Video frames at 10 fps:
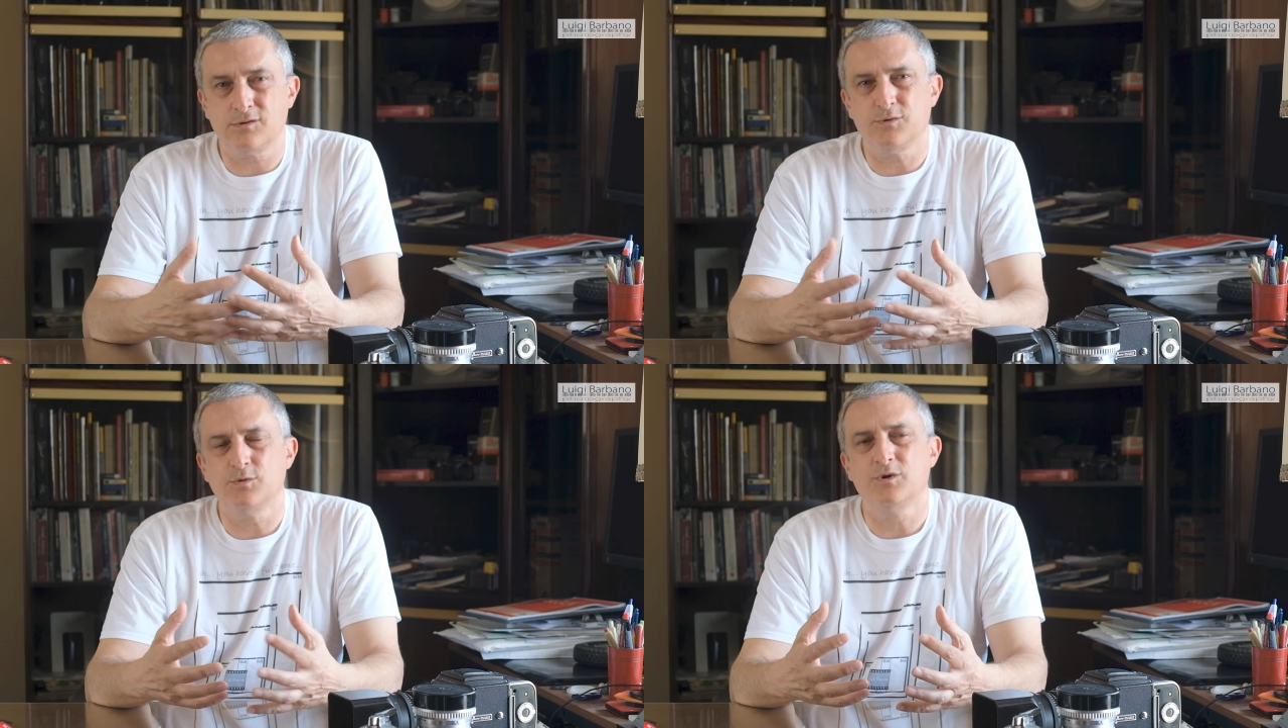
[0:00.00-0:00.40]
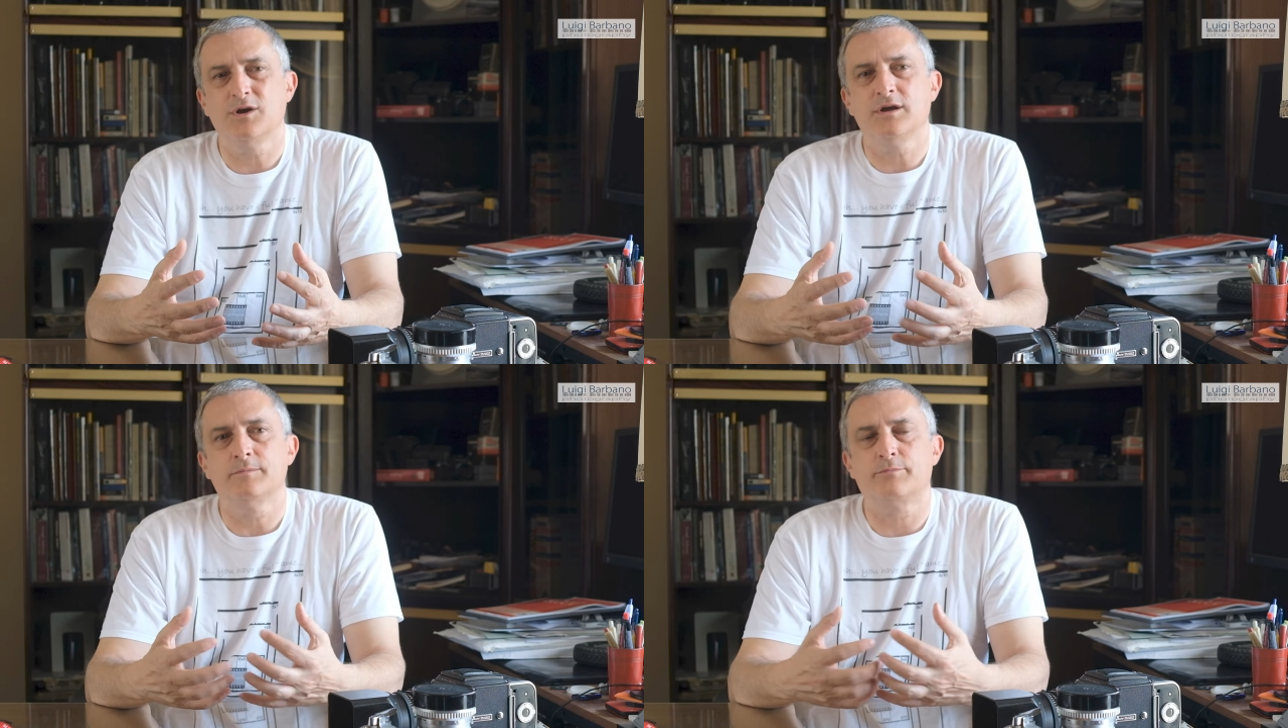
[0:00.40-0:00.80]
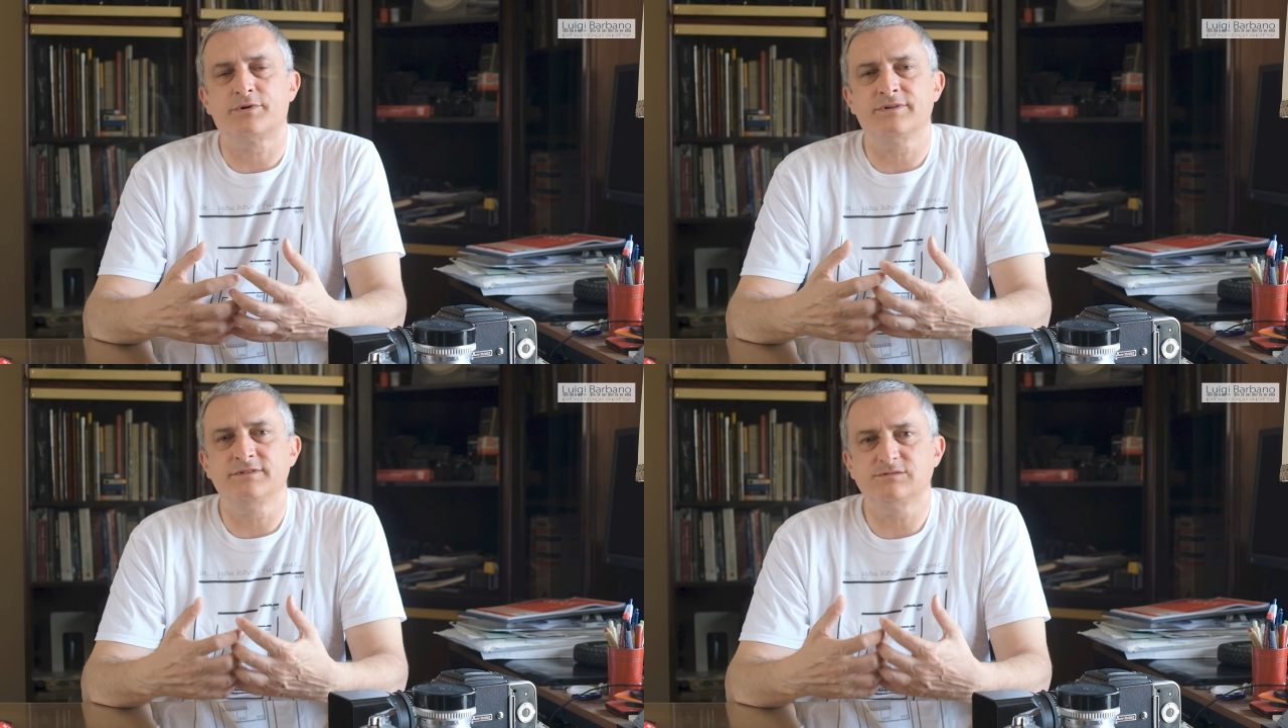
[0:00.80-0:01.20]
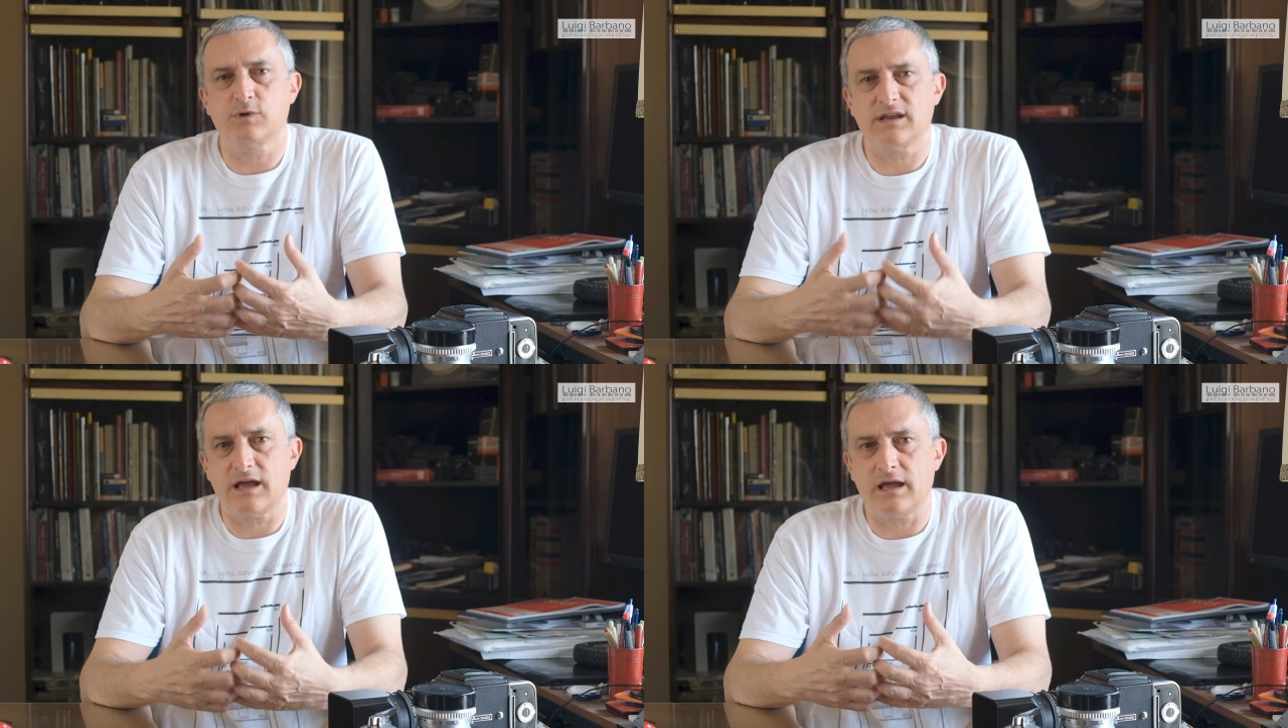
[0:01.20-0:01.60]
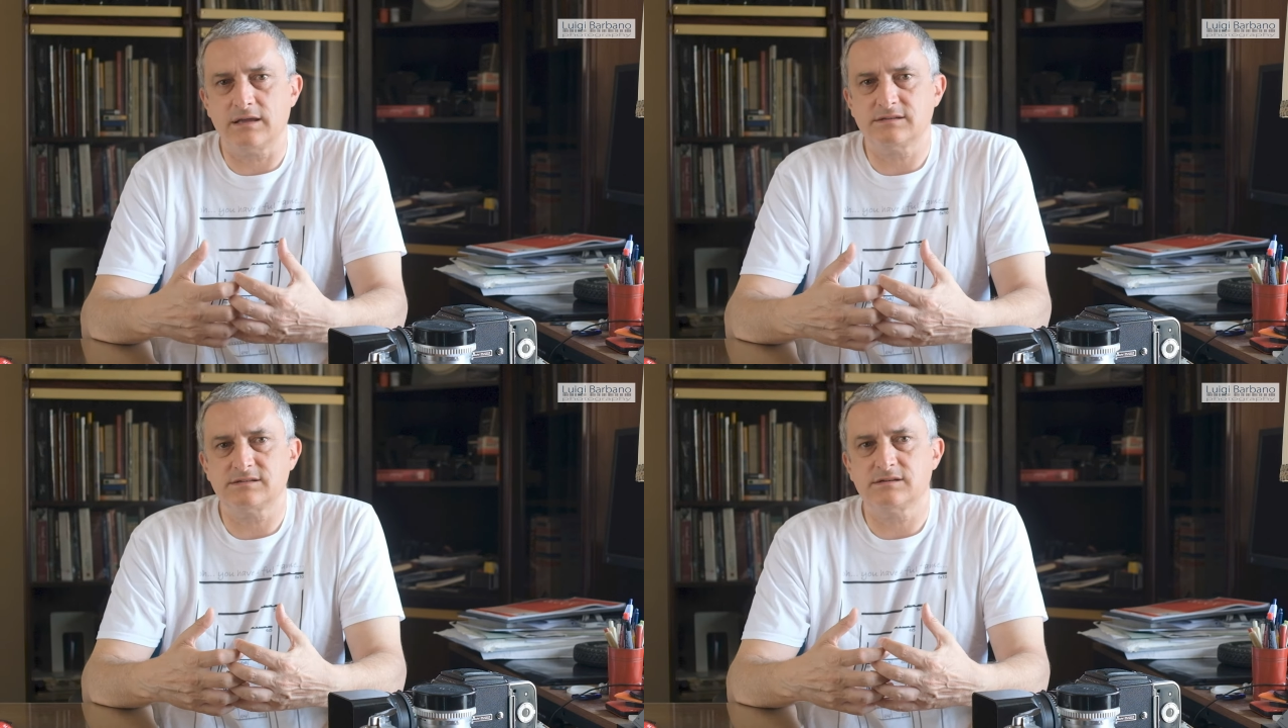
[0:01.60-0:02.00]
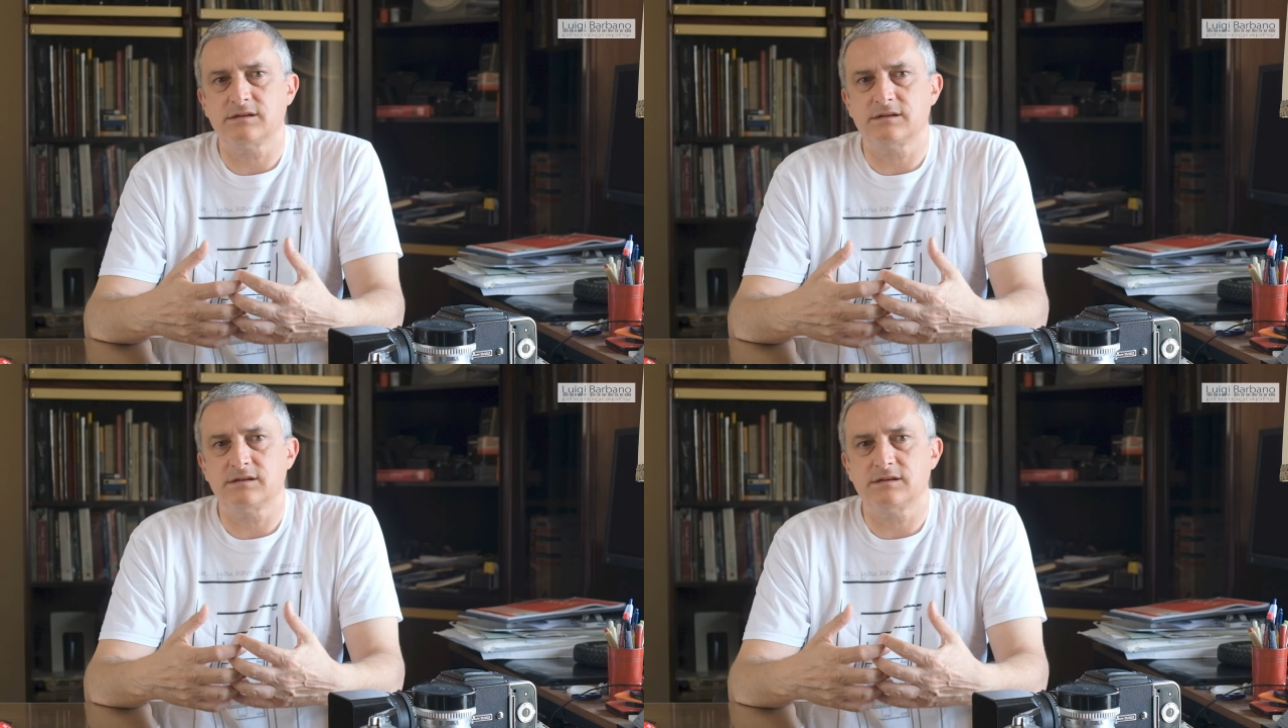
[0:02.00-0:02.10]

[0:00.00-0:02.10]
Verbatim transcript: to pre-visualize